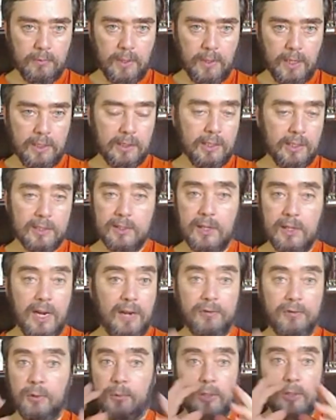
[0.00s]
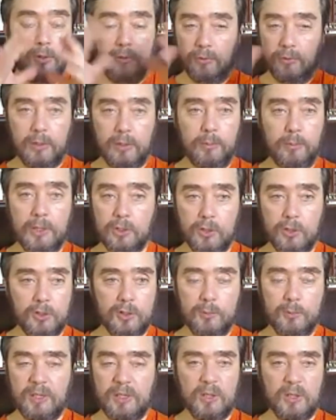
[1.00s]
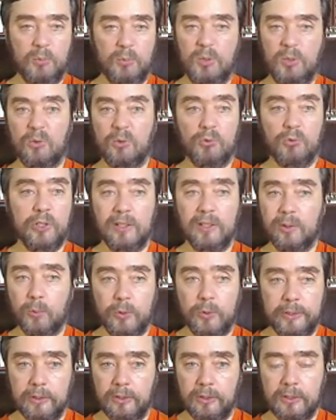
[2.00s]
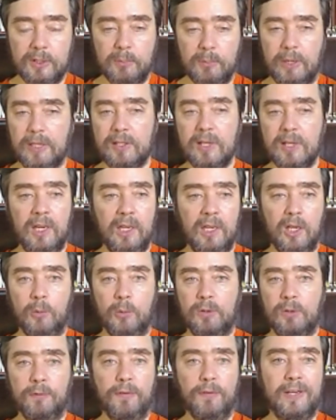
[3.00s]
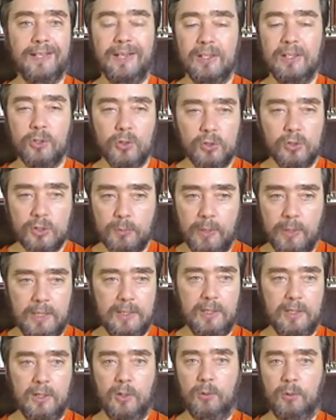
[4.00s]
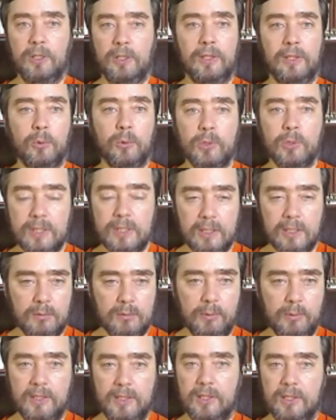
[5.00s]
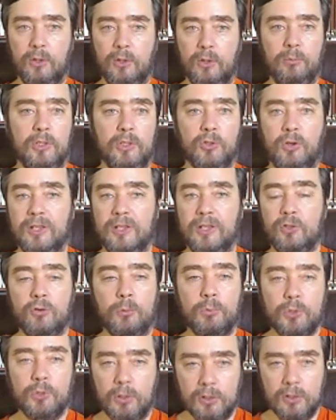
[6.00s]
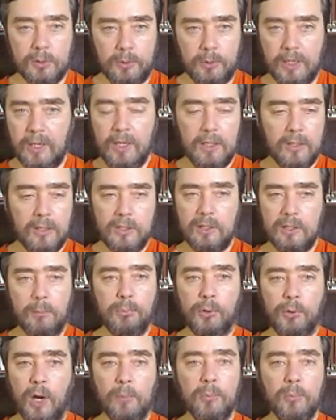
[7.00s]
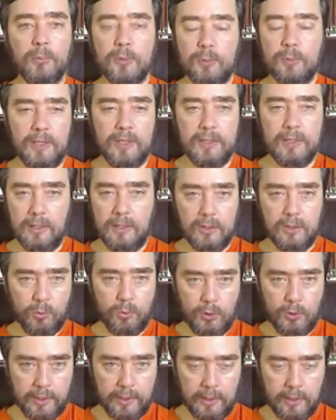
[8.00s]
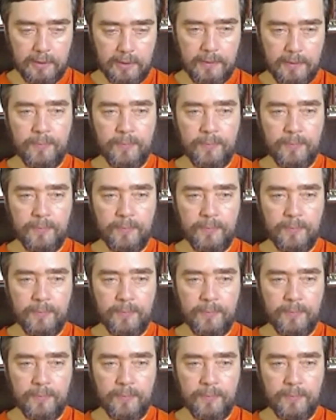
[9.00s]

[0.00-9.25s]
And it doesn't have to be the three-dimensional space. It could be a really weird space. It could be financial space. It could be linguistic space. It could be transcriptional space. There's some problem space that it's working in.